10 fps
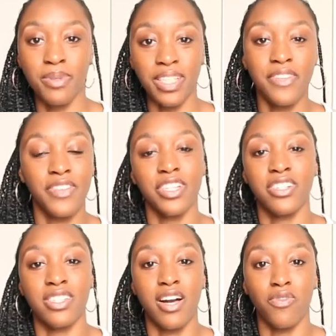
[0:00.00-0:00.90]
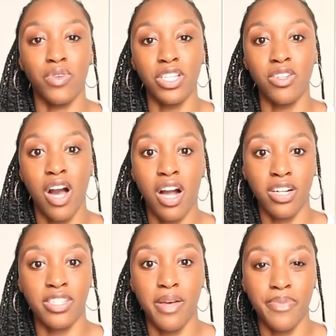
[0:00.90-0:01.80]
belief in yourself. When you
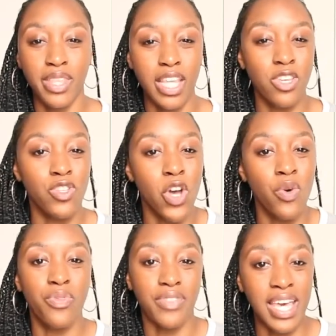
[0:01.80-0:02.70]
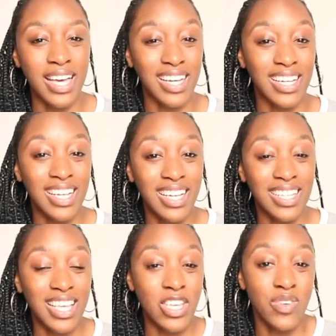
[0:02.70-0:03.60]
conquer something that you don't think
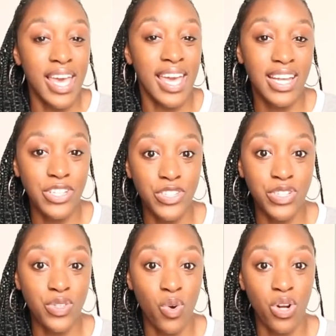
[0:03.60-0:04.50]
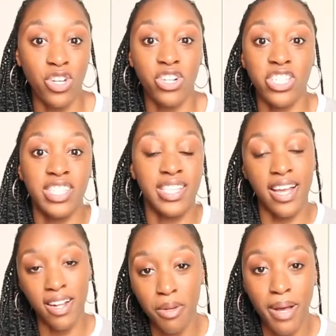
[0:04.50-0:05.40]
that you can do, or you're
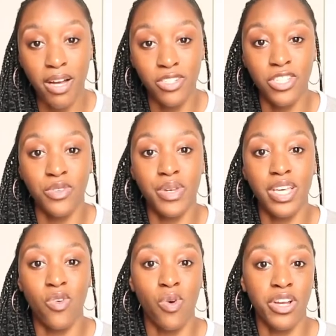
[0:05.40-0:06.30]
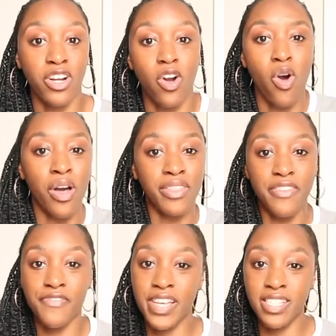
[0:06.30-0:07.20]
scared about doing, or you're on
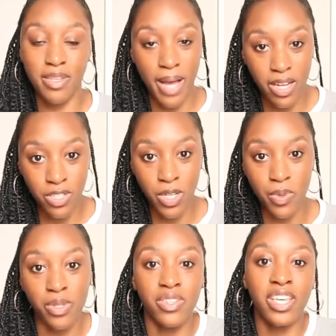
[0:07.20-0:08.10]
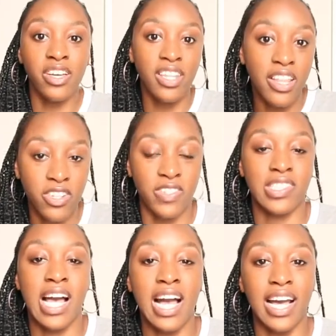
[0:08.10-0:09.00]
the fence about doing, when you get on the other
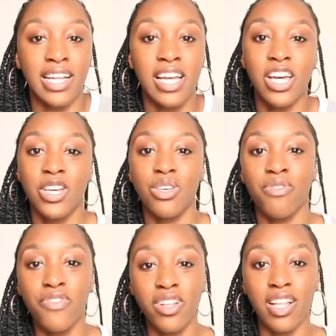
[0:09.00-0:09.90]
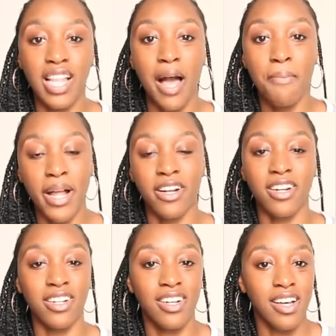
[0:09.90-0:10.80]
side, you feel a lot
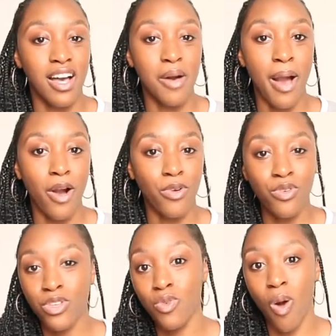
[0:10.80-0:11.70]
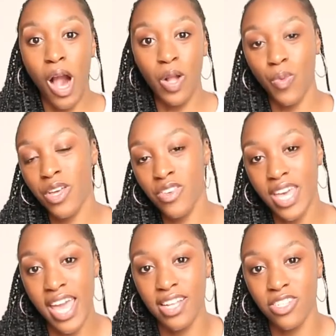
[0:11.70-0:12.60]
better about who you are and what you
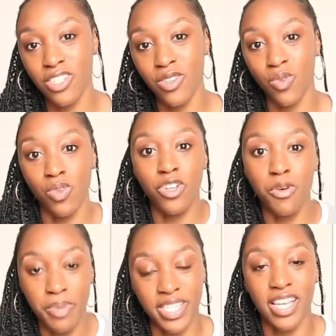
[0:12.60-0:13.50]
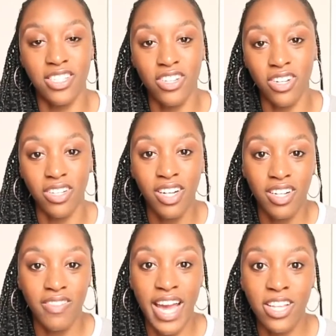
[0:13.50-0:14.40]
can do, your potential,
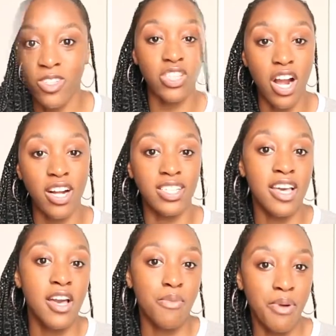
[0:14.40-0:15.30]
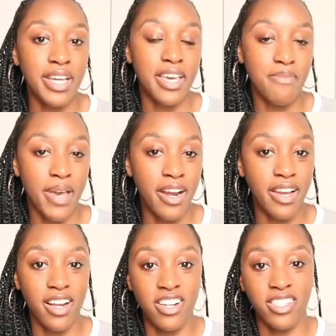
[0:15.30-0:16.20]
right? You start breaking
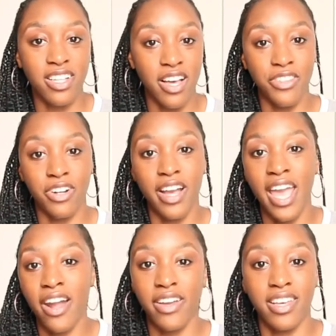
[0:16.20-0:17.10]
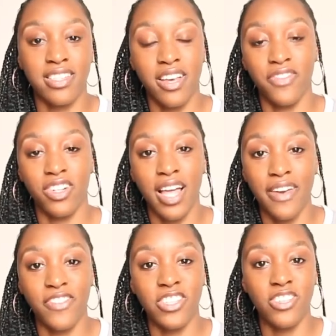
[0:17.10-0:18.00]
barriers in other areas of your
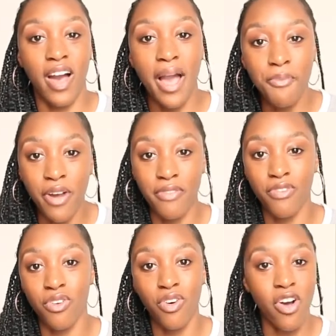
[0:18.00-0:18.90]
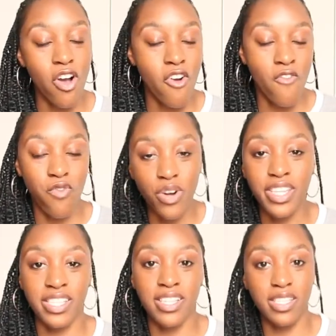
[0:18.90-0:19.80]
life. And so I'm grateful for
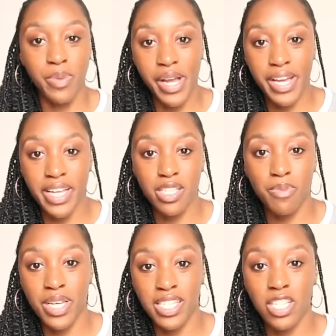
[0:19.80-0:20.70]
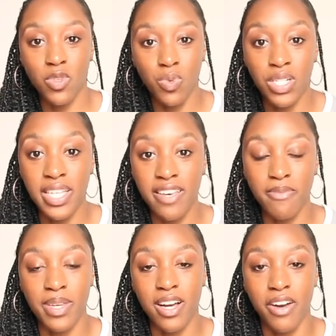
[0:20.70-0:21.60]
this experience because it's really given
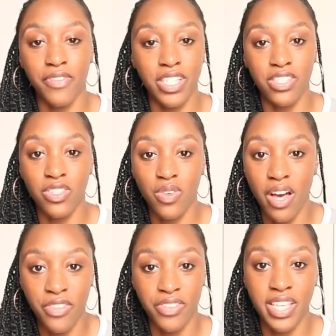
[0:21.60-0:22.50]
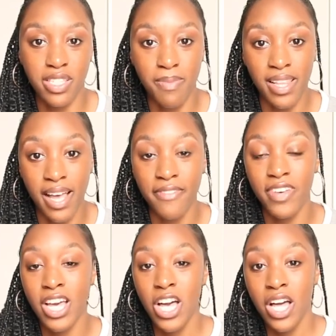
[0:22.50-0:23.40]
me confidence to do other things in my
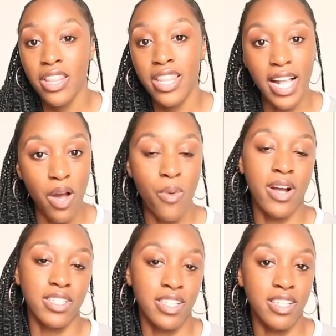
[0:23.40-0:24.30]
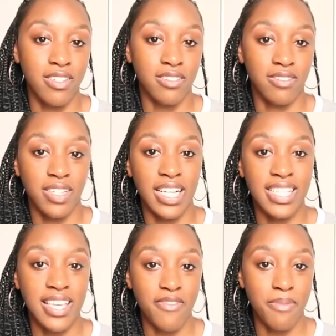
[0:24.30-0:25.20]
life that I want to do. And
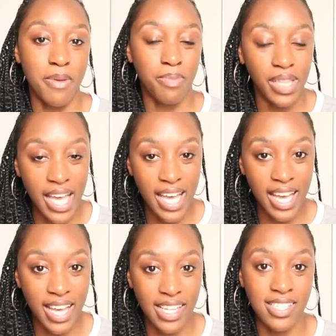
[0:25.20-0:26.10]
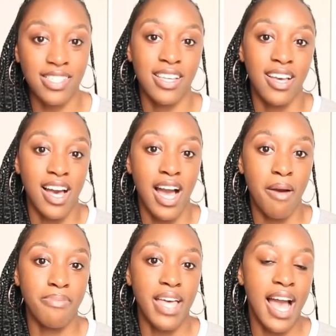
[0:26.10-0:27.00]
it's given me plans
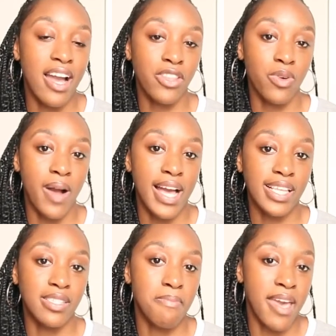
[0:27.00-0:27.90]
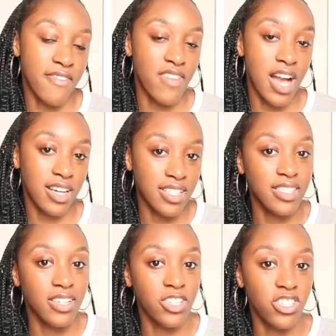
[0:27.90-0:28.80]
that I otherwise may have not
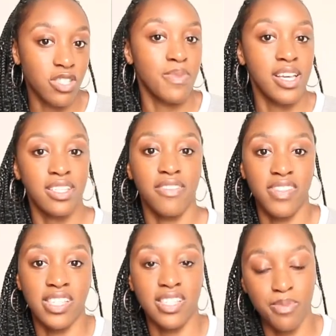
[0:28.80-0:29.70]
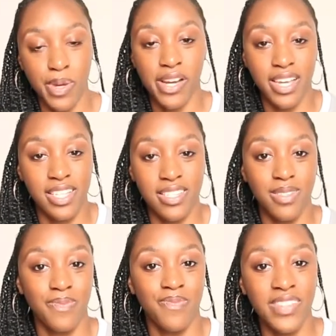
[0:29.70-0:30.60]
considered just because of this experience.
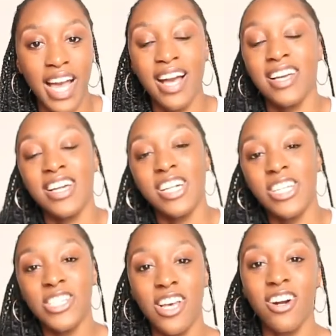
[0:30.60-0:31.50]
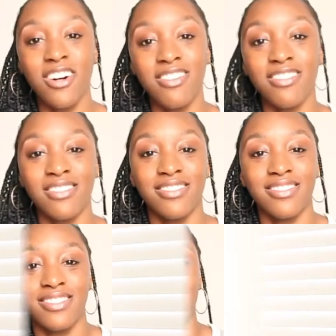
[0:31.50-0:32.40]
Yeah, so
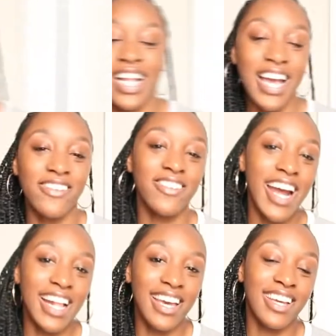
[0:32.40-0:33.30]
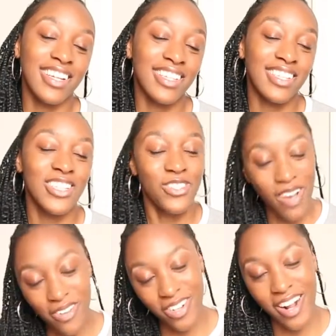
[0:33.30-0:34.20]
did I regret it? Do
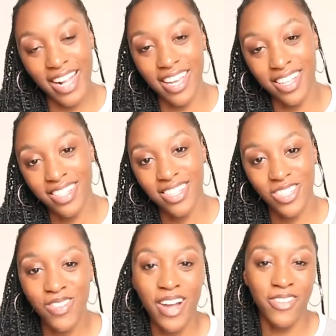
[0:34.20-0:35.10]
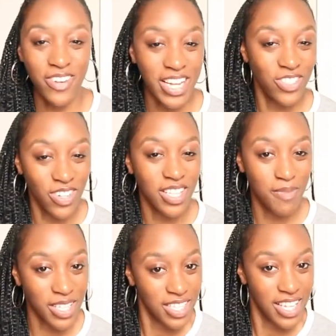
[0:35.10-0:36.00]
I regret it? Do I regret joining the
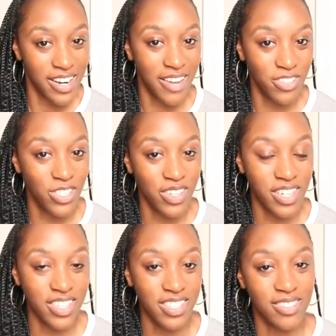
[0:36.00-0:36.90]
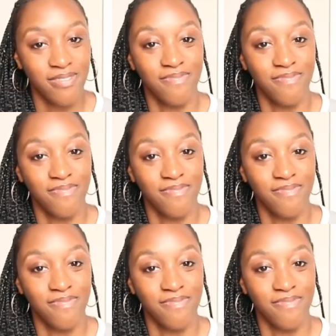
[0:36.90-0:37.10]
military after 2 years?